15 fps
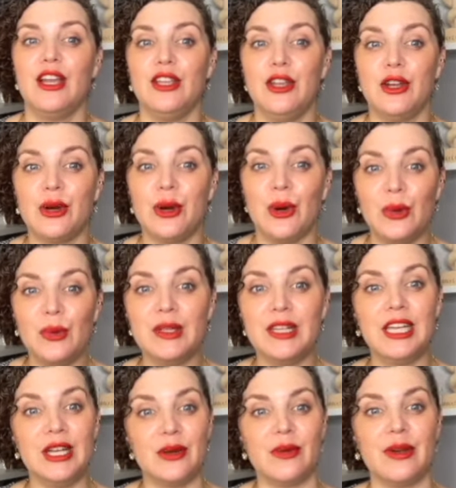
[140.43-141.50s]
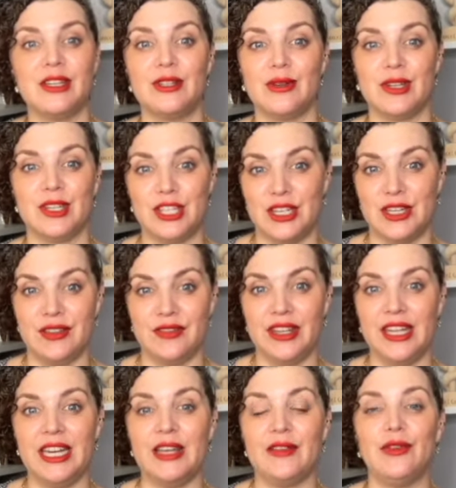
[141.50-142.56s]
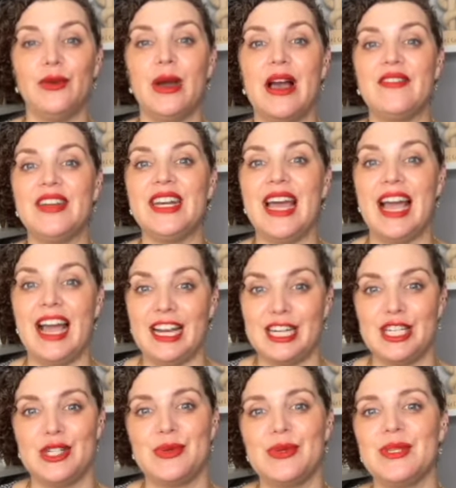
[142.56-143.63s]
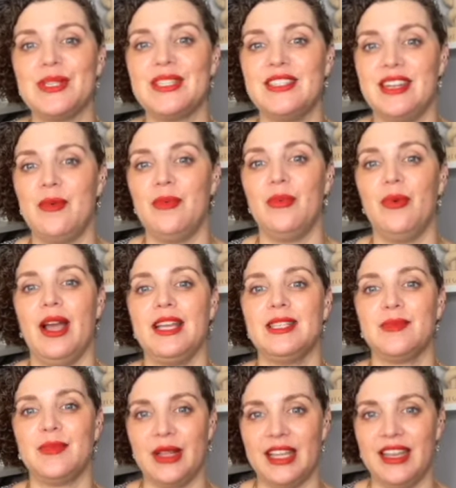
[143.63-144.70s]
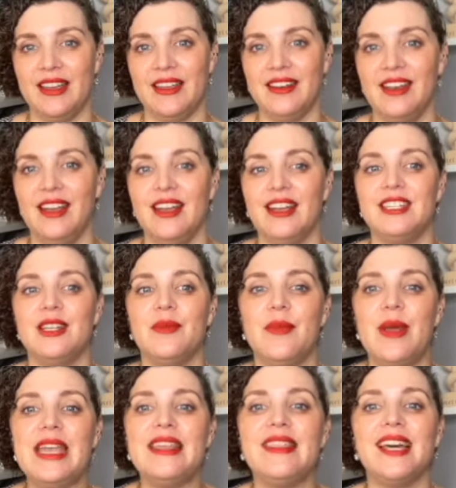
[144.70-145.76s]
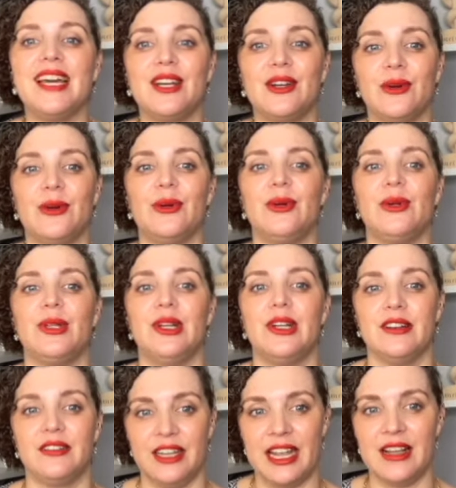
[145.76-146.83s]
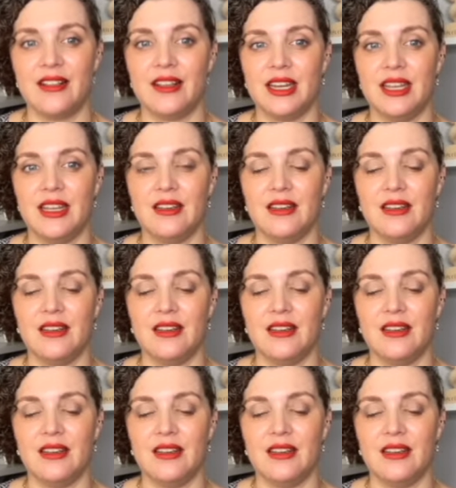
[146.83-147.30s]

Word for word: you're only going to achieve it if you have an actual stepwise plan to make that goal a reality.